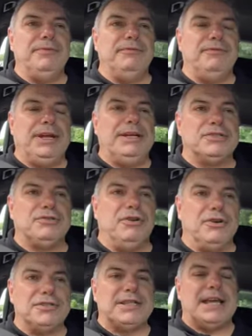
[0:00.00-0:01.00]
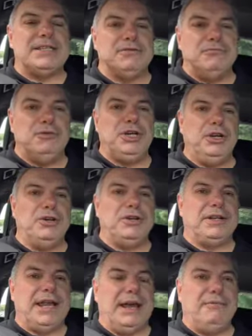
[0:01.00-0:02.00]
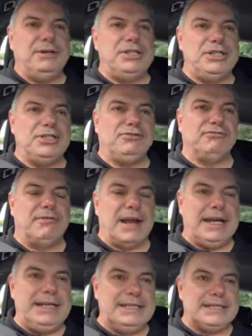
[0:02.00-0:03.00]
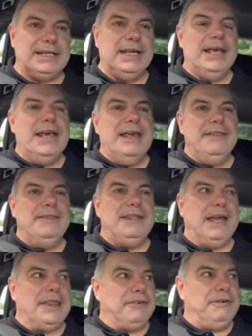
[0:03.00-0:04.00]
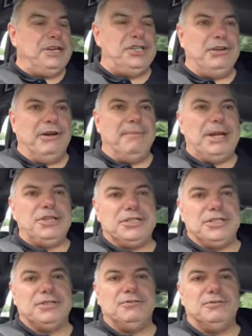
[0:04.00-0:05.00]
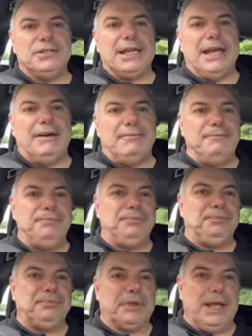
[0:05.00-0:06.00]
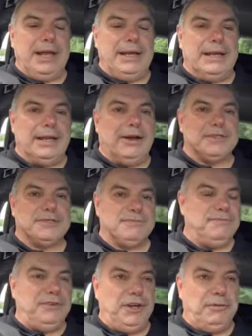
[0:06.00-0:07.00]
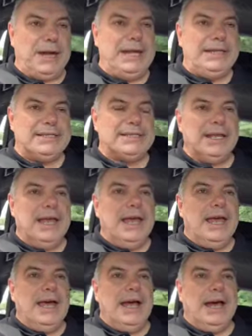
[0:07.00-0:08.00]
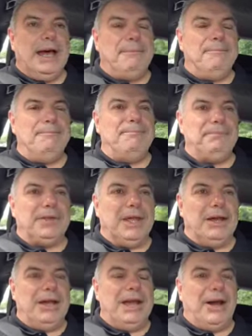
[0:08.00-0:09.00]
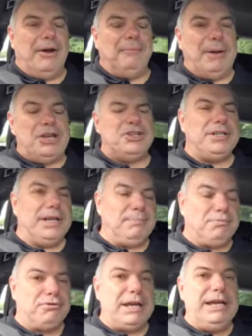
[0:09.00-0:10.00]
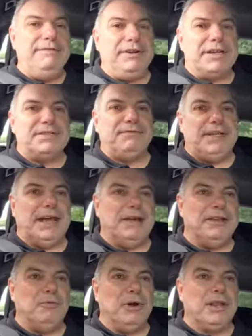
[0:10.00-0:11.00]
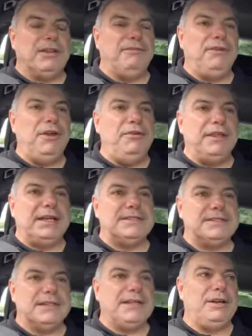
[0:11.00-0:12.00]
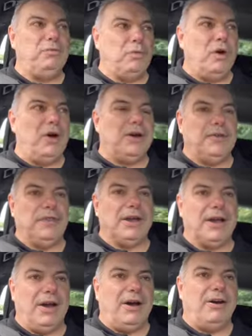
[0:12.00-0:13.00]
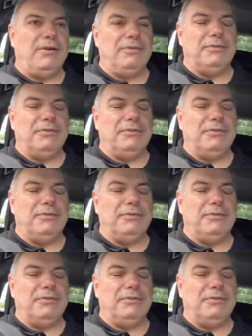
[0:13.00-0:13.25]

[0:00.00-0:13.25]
fingers crossed that's all cured now, which is great. The other issue I managed to sort out in the last few weeks, I mentioned in a previous video that one of the few things that didn't work on the car,